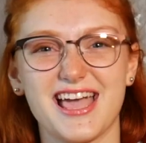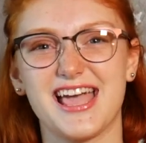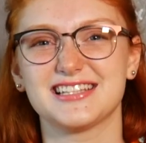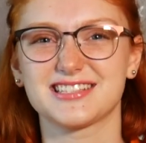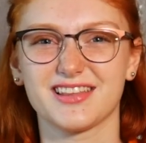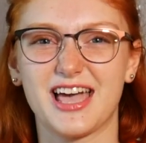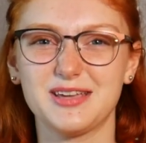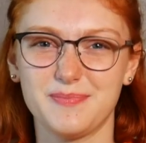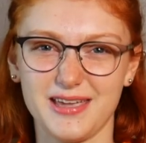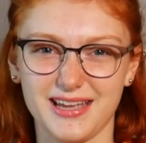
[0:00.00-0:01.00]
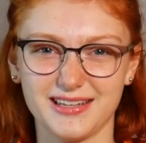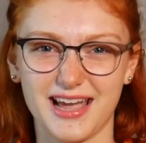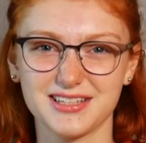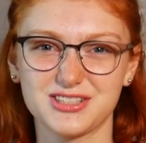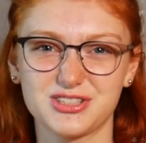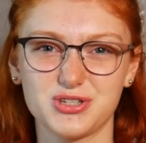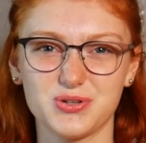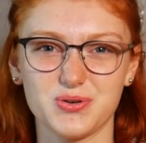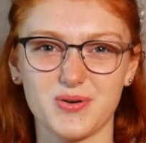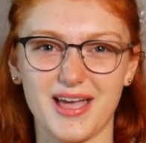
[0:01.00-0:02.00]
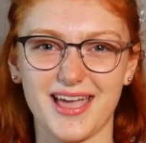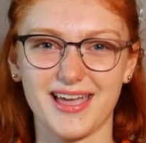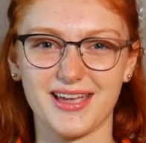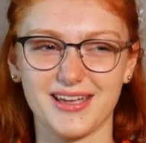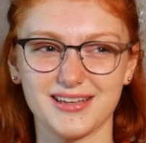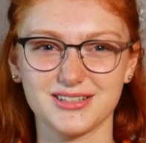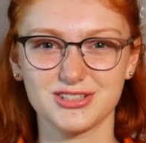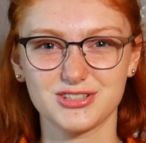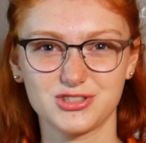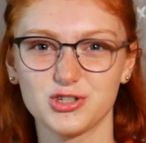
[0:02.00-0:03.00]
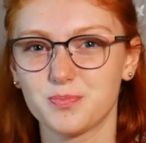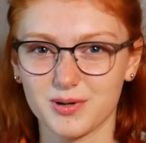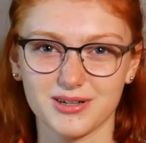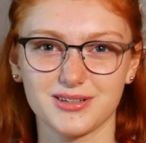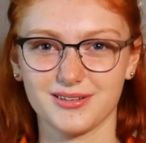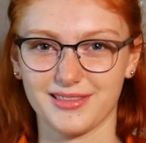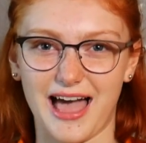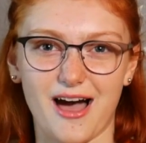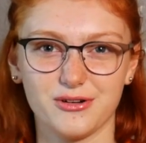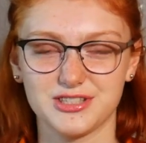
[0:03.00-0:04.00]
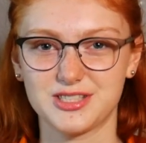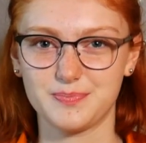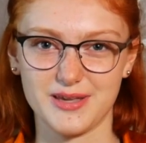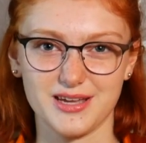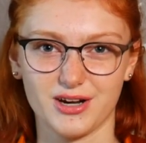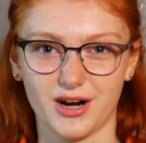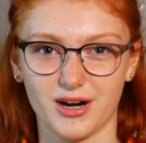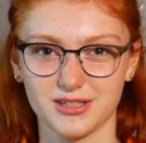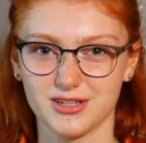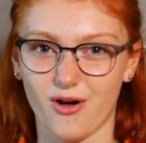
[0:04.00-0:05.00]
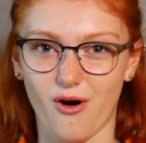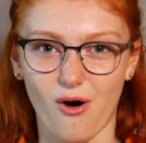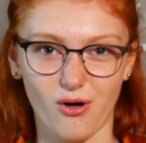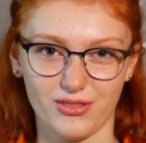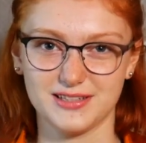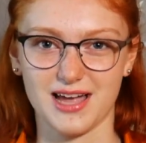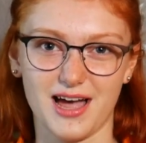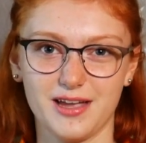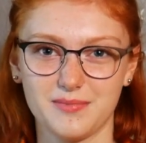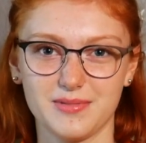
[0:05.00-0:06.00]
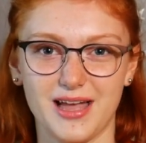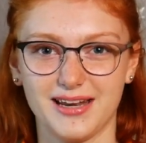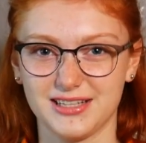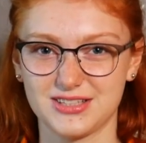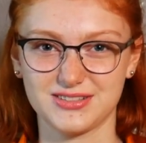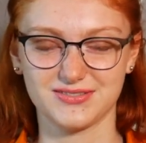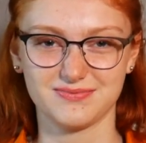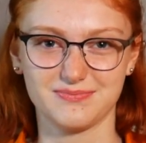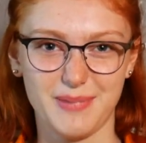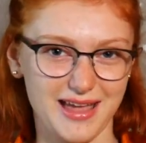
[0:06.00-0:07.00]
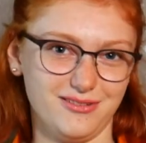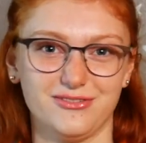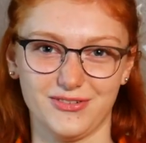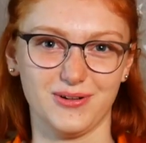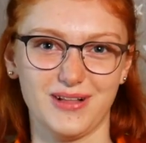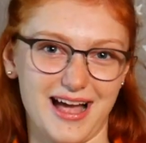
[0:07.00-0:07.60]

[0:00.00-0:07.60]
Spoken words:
It's like being next to a super loud speaker all the time, and it's painful,